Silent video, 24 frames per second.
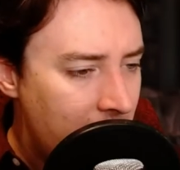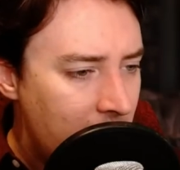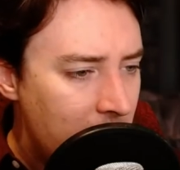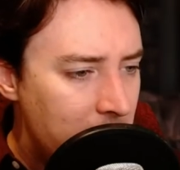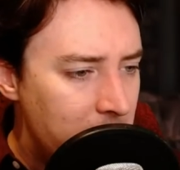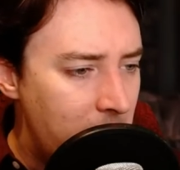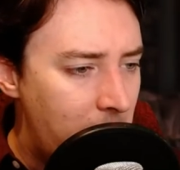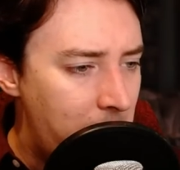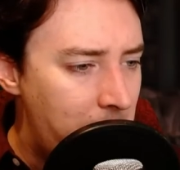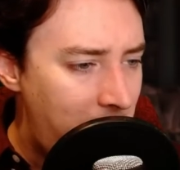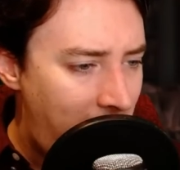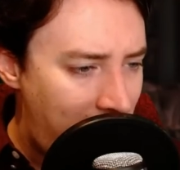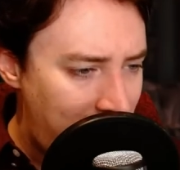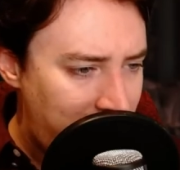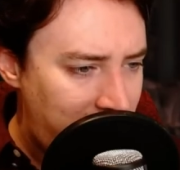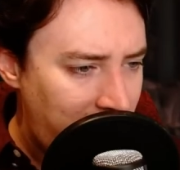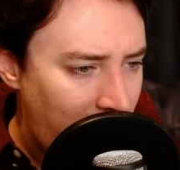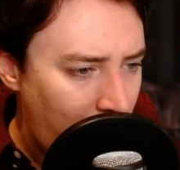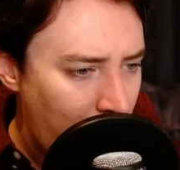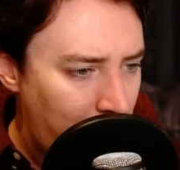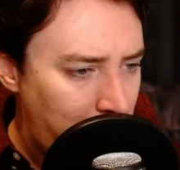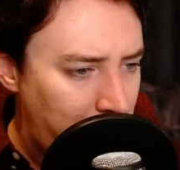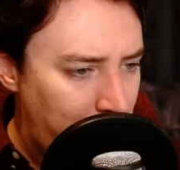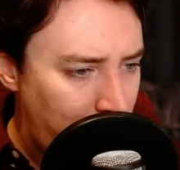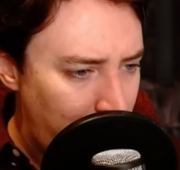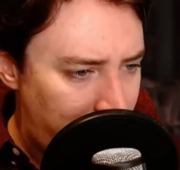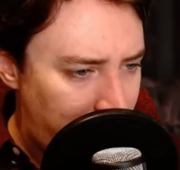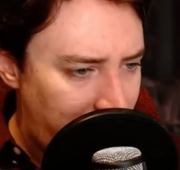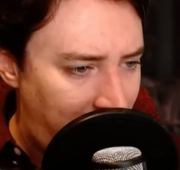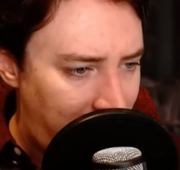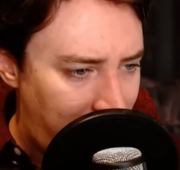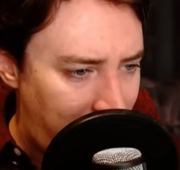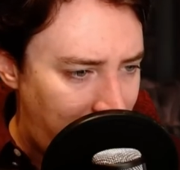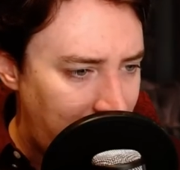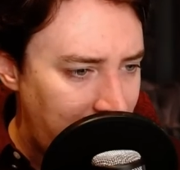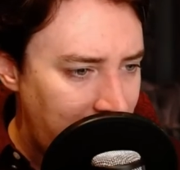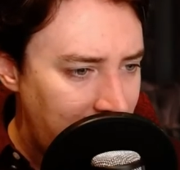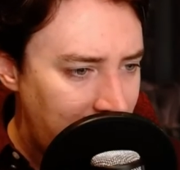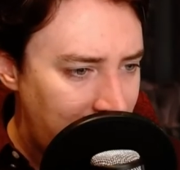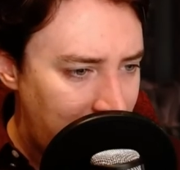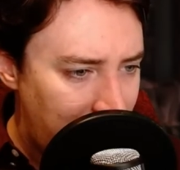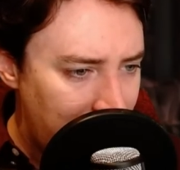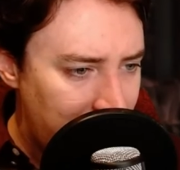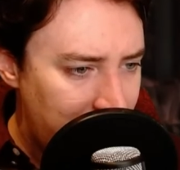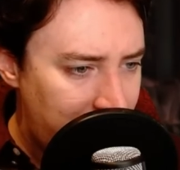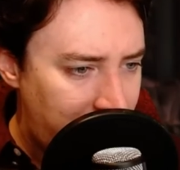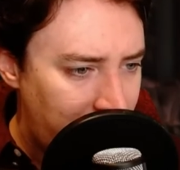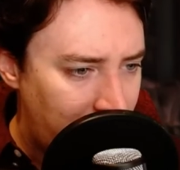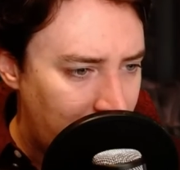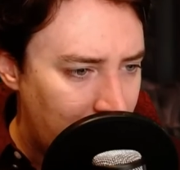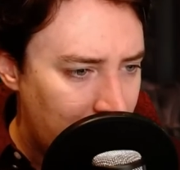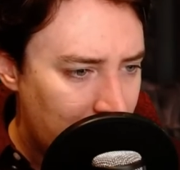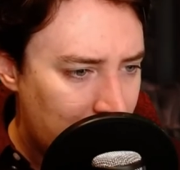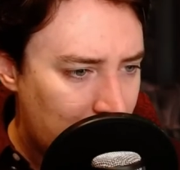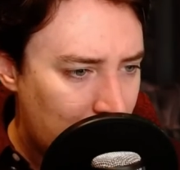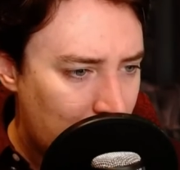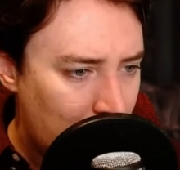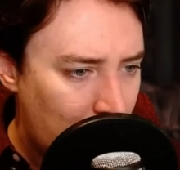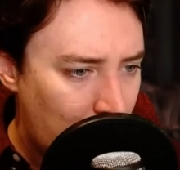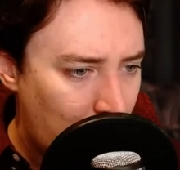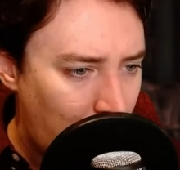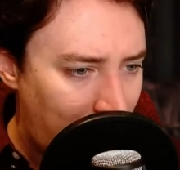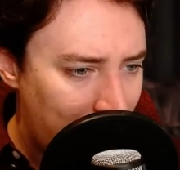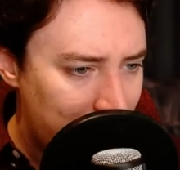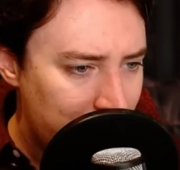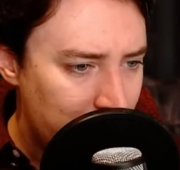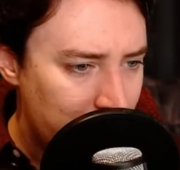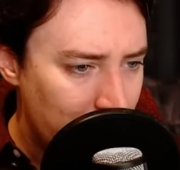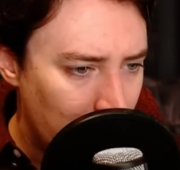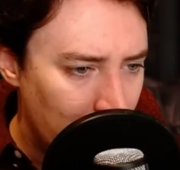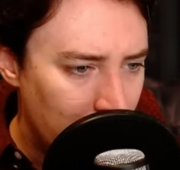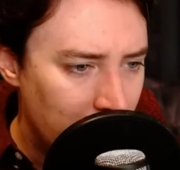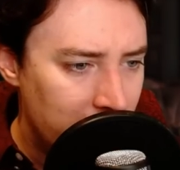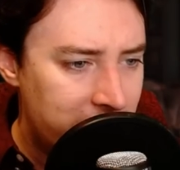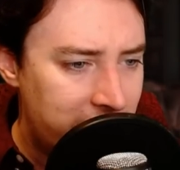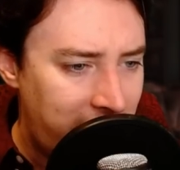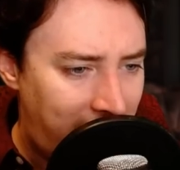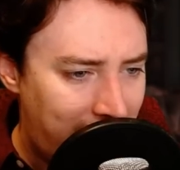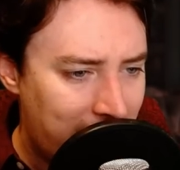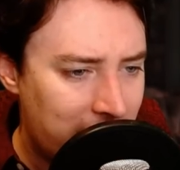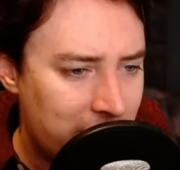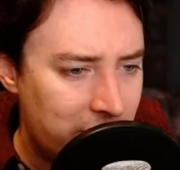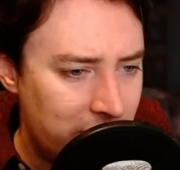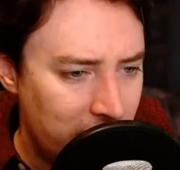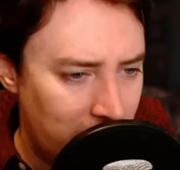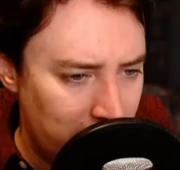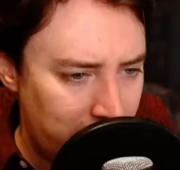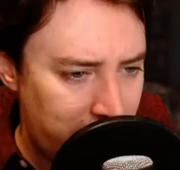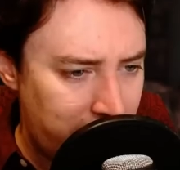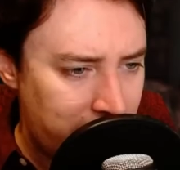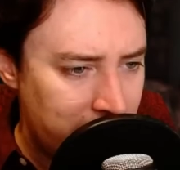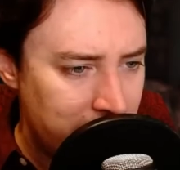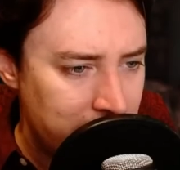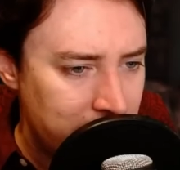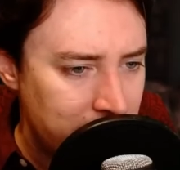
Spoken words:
Memento putei inter quatuor taxos.